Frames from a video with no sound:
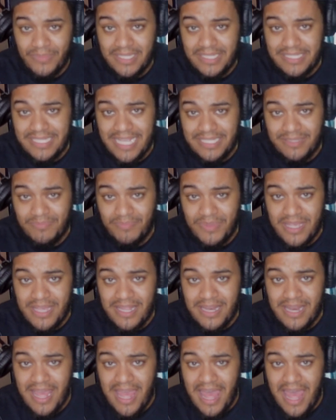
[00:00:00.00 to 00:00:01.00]
This has
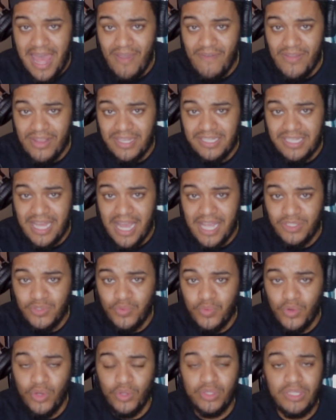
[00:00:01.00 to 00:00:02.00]
been Erick
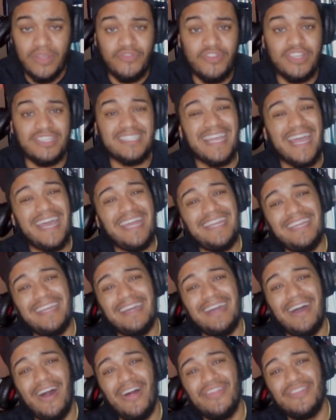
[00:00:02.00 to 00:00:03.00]
John's World. If there's
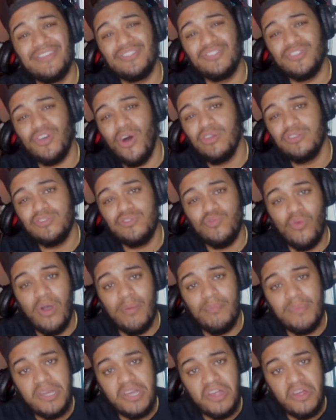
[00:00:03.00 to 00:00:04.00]
any other songs you
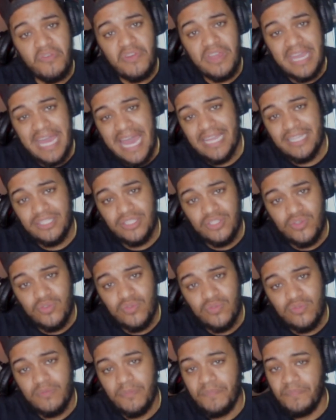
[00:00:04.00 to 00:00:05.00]
want me to react
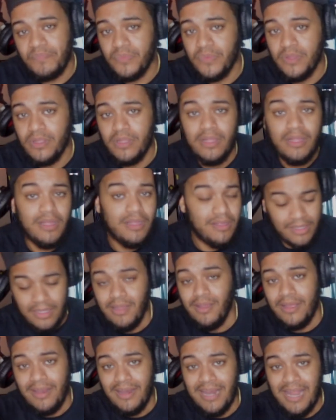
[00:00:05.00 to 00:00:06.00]
to,
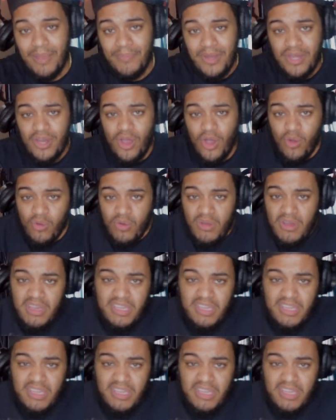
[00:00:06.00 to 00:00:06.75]
let me know.